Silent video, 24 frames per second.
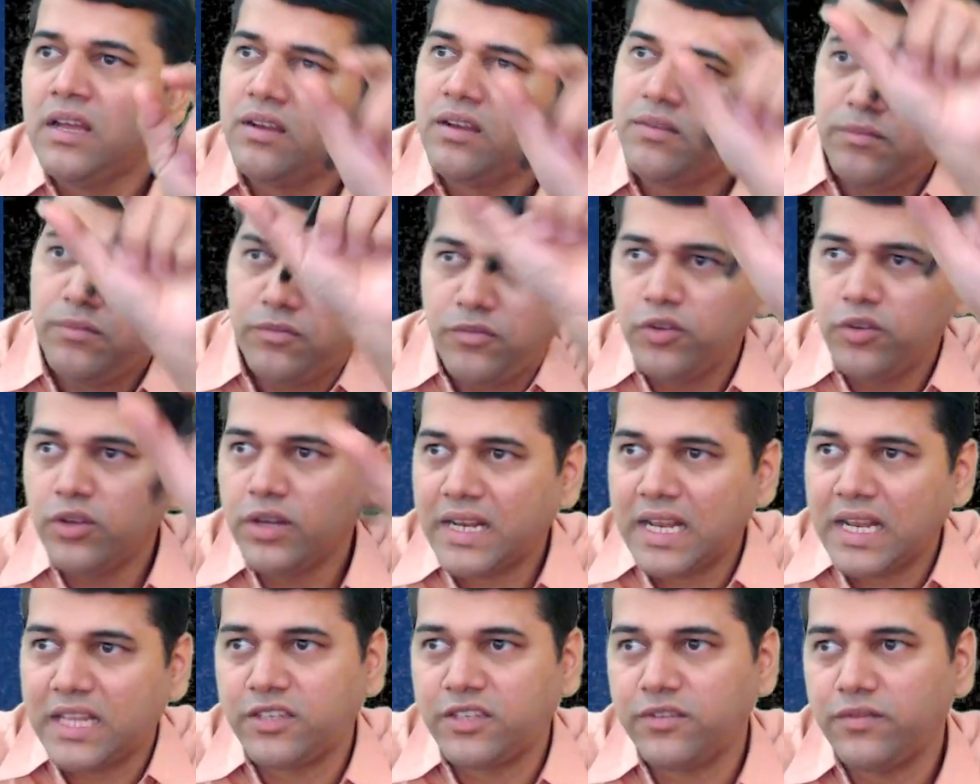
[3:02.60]
You will
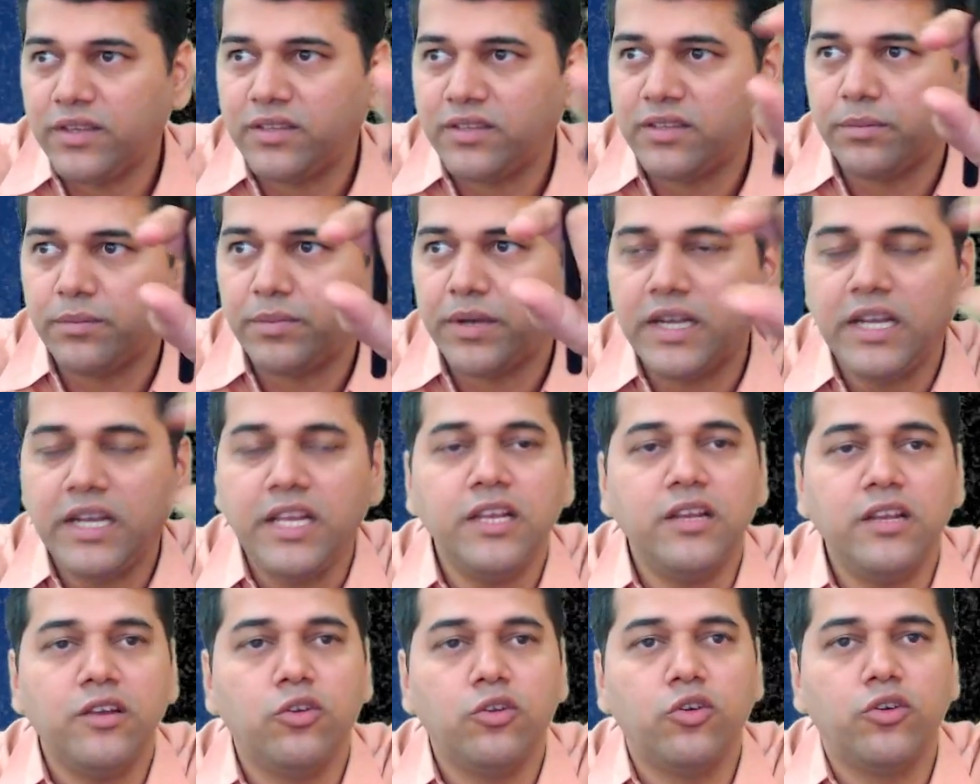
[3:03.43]
classify separately
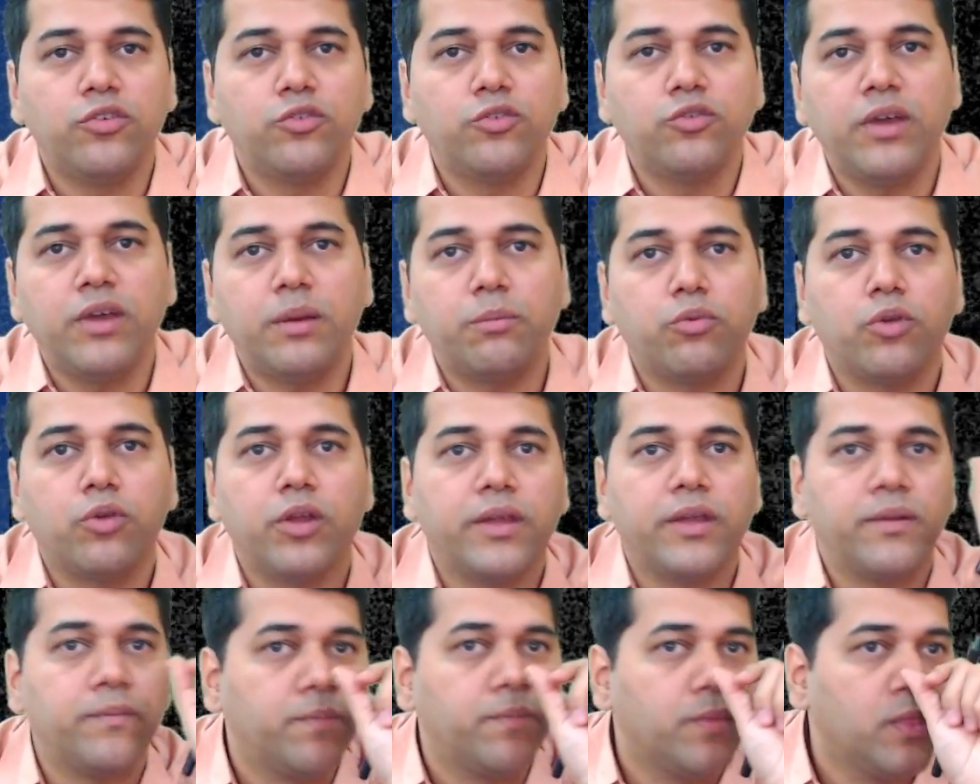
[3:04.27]
loan to employee.
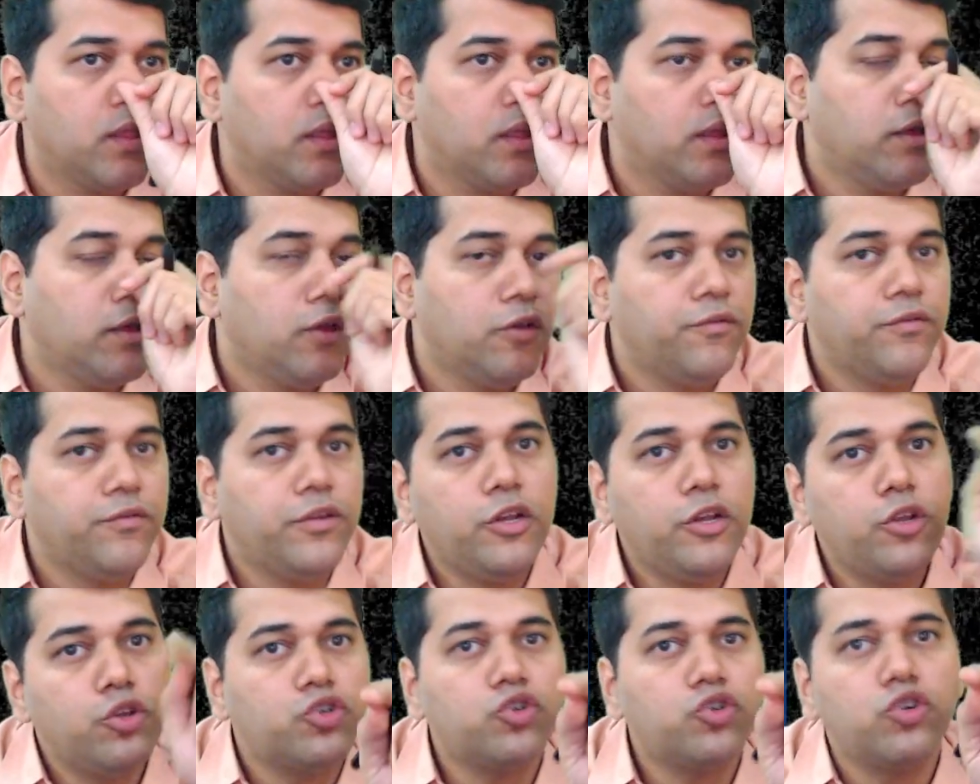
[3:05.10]
Will
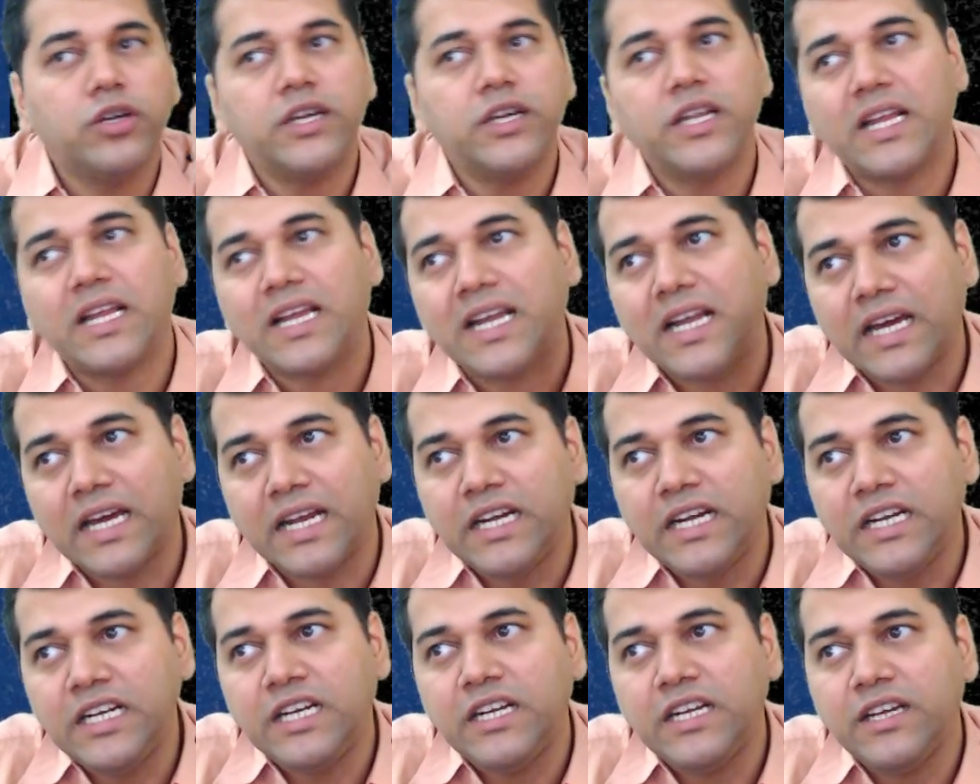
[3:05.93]
you show under
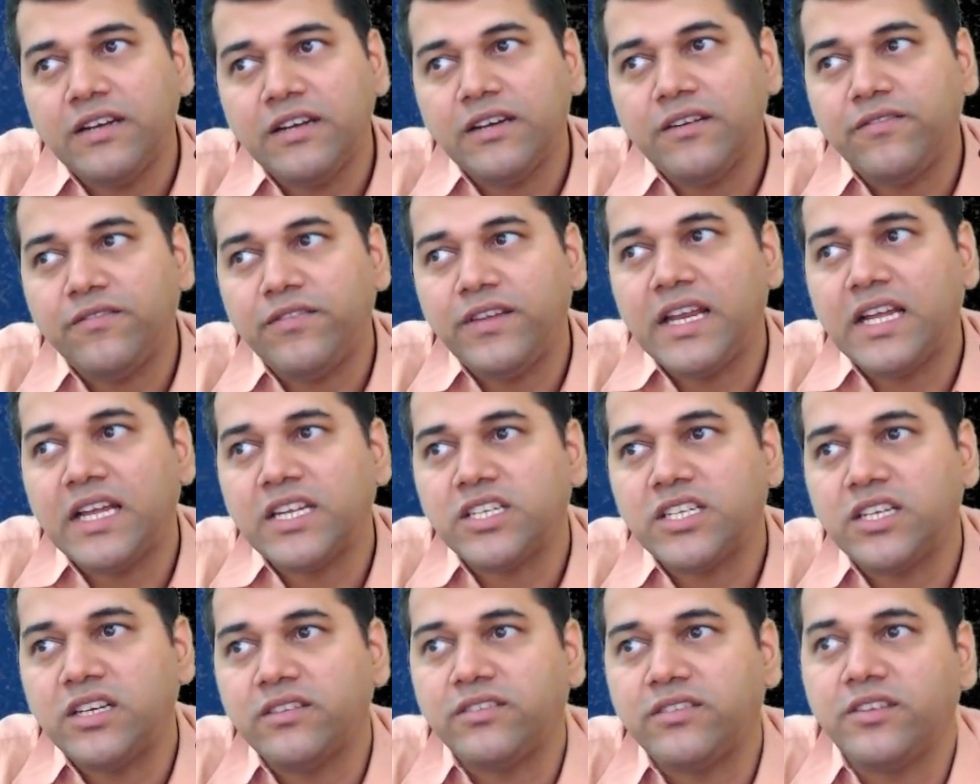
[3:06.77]
current
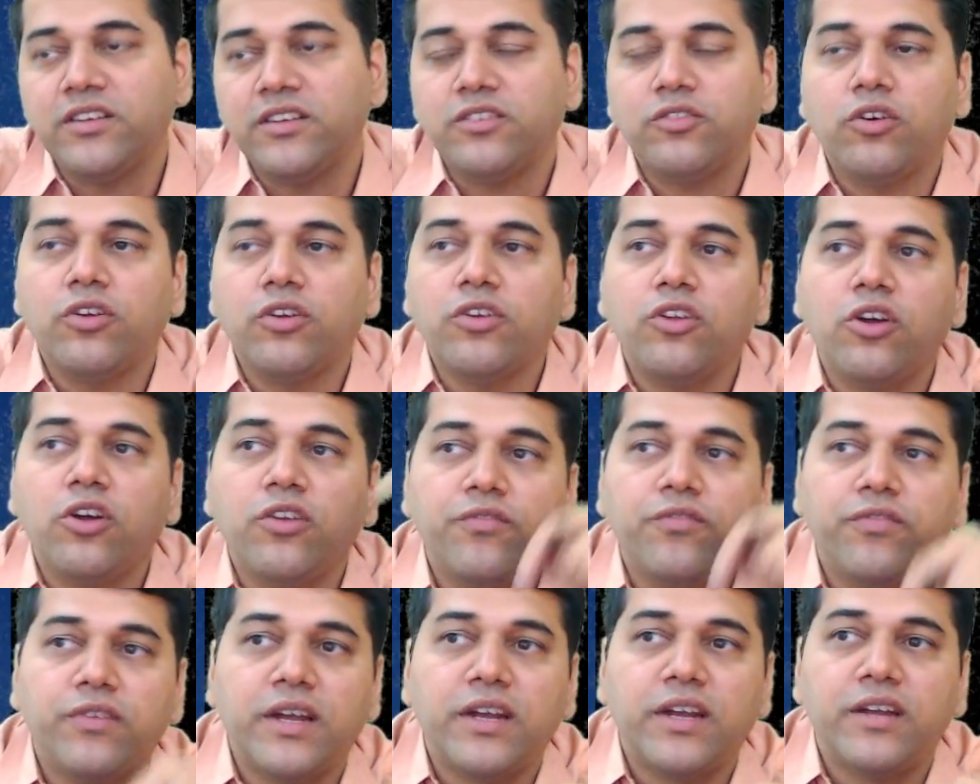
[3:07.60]
financial assets or
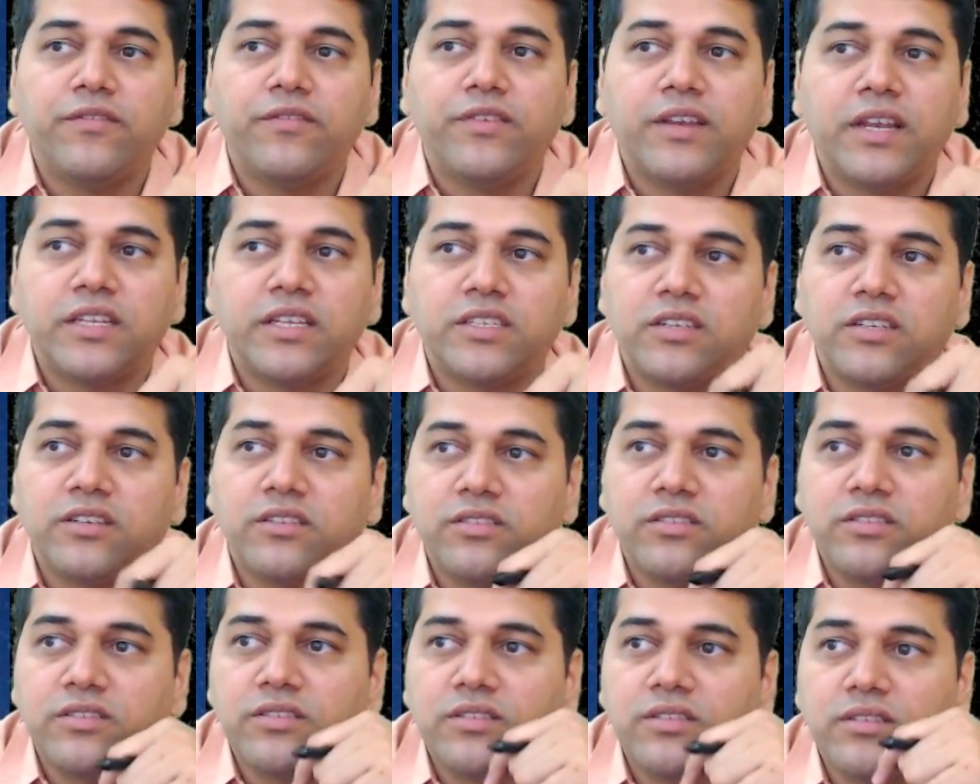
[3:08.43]
non-current financial assets?